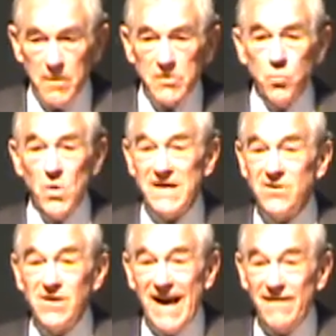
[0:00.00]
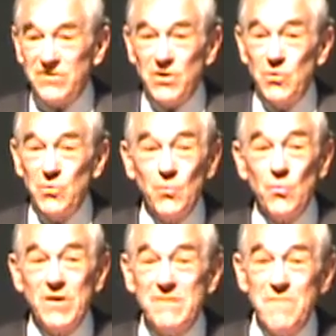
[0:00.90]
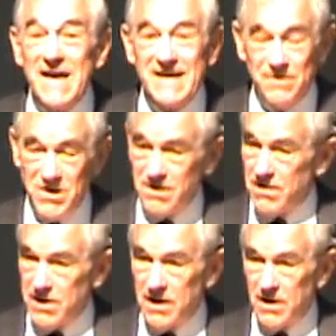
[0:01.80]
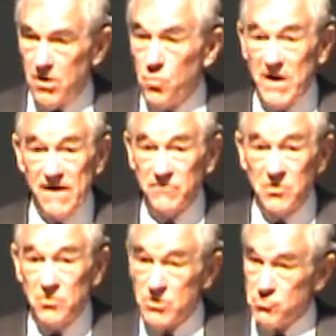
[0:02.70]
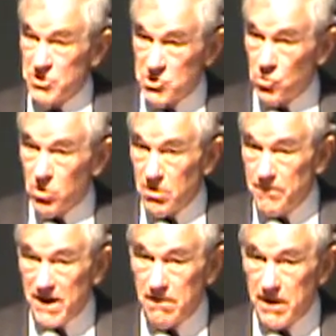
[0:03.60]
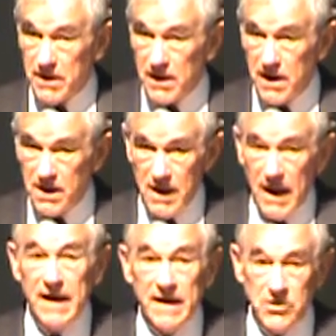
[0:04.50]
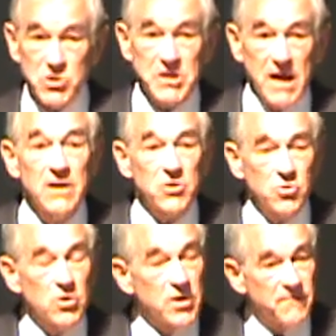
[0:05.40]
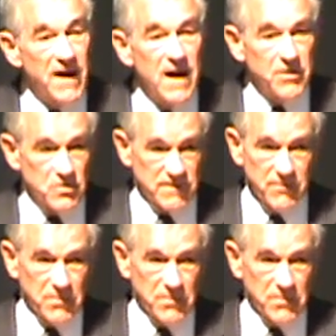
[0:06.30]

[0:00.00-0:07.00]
So we don't have to remake America. All we have to do is restore America and understand the people's values.